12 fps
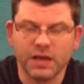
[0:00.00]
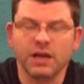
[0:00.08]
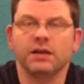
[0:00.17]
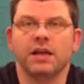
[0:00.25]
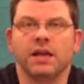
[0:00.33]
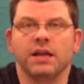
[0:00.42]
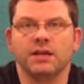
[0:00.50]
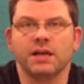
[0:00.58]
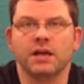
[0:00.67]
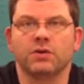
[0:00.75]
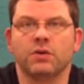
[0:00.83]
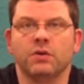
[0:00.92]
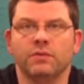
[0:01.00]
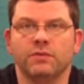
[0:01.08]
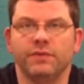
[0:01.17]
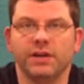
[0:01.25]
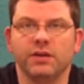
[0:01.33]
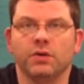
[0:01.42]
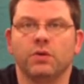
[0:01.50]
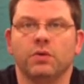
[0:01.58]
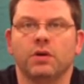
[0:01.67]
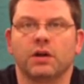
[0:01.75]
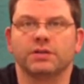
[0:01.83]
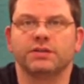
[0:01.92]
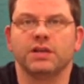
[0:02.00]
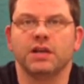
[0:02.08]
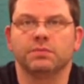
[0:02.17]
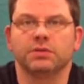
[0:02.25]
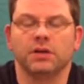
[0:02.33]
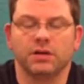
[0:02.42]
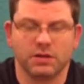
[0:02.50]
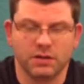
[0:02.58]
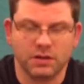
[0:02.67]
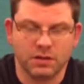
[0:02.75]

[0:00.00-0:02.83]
and a yellow video RCA plug.